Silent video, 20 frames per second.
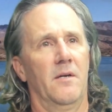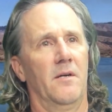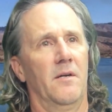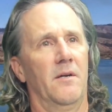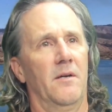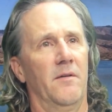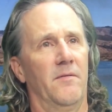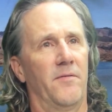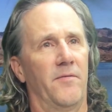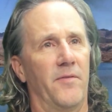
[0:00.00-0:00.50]

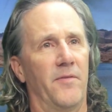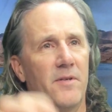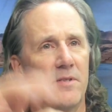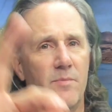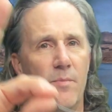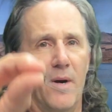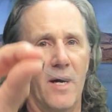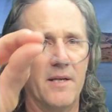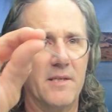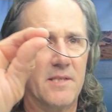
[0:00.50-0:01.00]
The fish
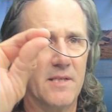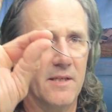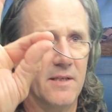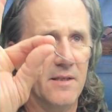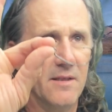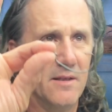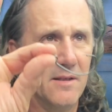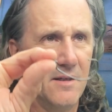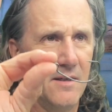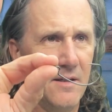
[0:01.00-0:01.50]
bites it,
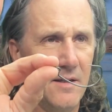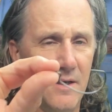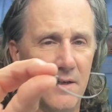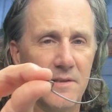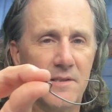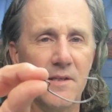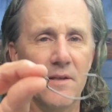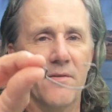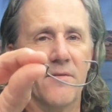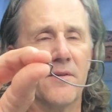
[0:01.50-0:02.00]
and it's
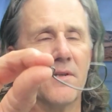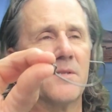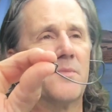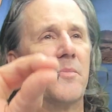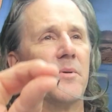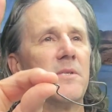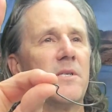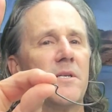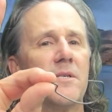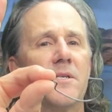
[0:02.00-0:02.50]
in this
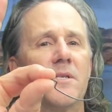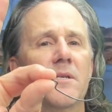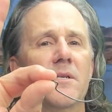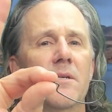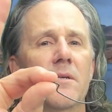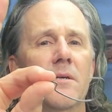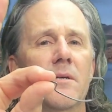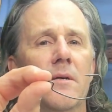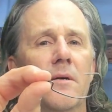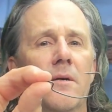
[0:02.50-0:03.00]

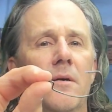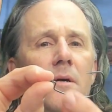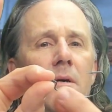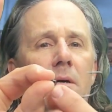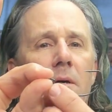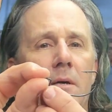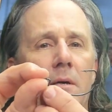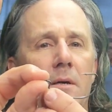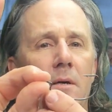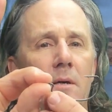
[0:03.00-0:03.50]
position.
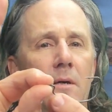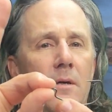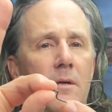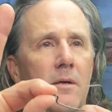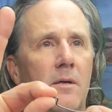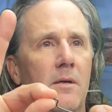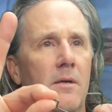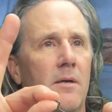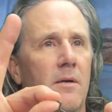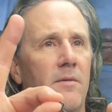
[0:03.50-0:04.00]

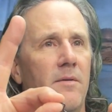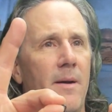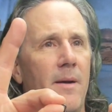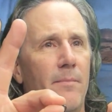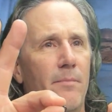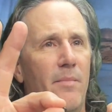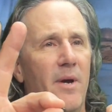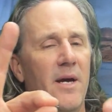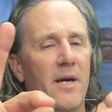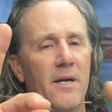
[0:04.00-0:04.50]
That
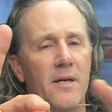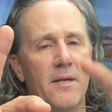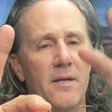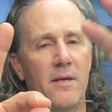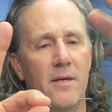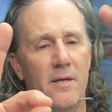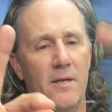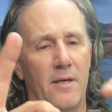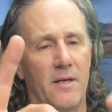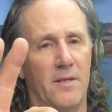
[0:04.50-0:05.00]
bend
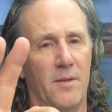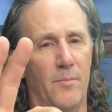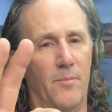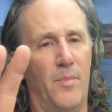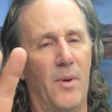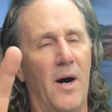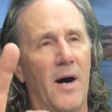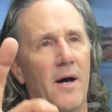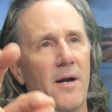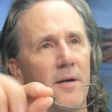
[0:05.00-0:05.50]
at the
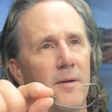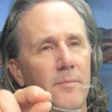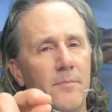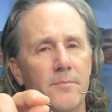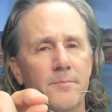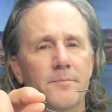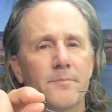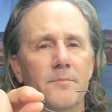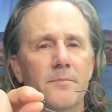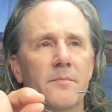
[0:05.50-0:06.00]
bottom,
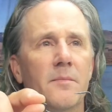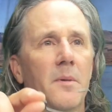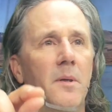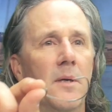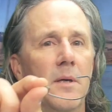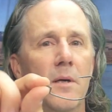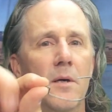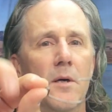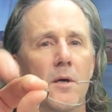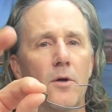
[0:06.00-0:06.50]

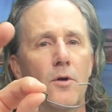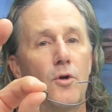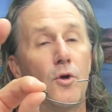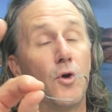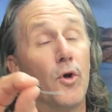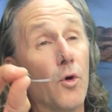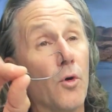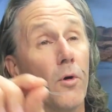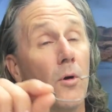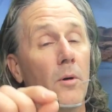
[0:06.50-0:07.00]

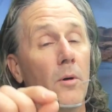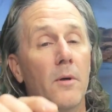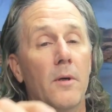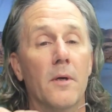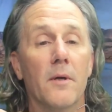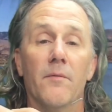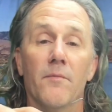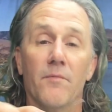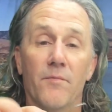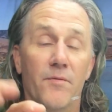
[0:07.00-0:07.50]
cool.
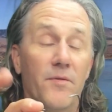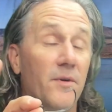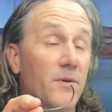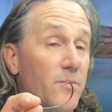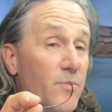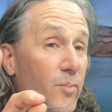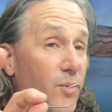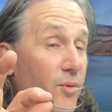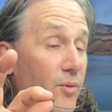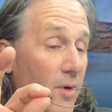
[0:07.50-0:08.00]
There's
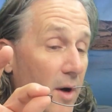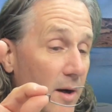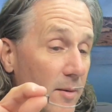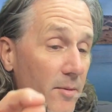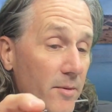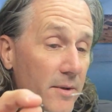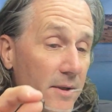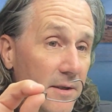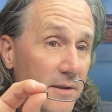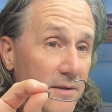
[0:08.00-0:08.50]

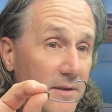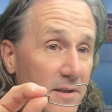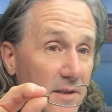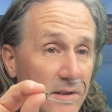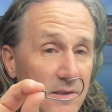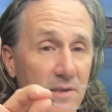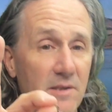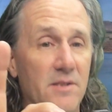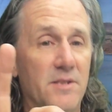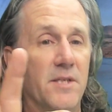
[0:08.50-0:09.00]
probably a
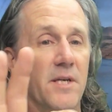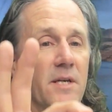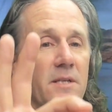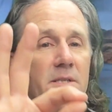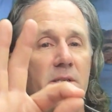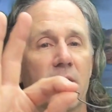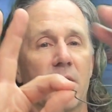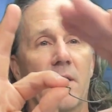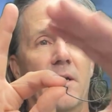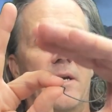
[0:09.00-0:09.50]
decent chance
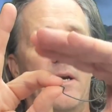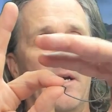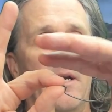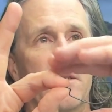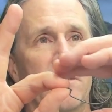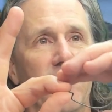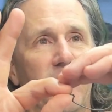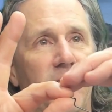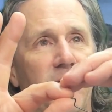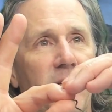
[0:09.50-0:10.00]
you're going to catch
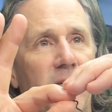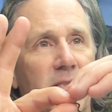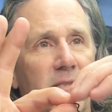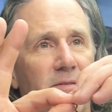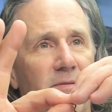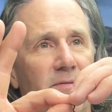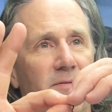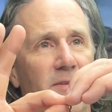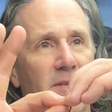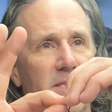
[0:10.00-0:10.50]
the fish. The
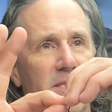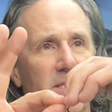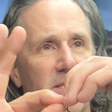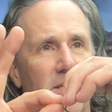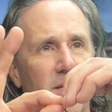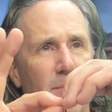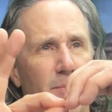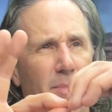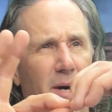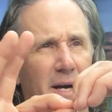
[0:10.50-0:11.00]
fish is going
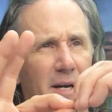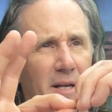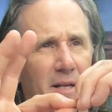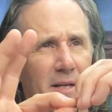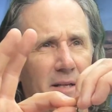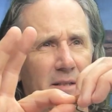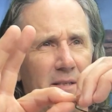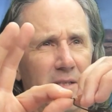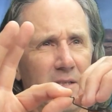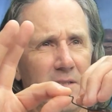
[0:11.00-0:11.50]
to bite it
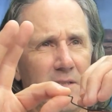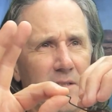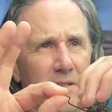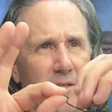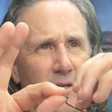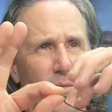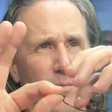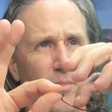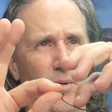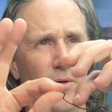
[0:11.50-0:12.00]
like this. It's
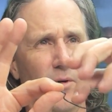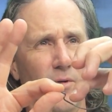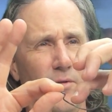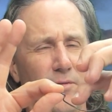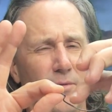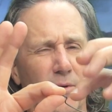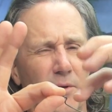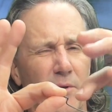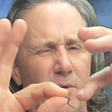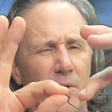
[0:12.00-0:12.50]
going to pull
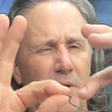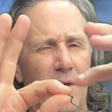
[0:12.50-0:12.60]
through.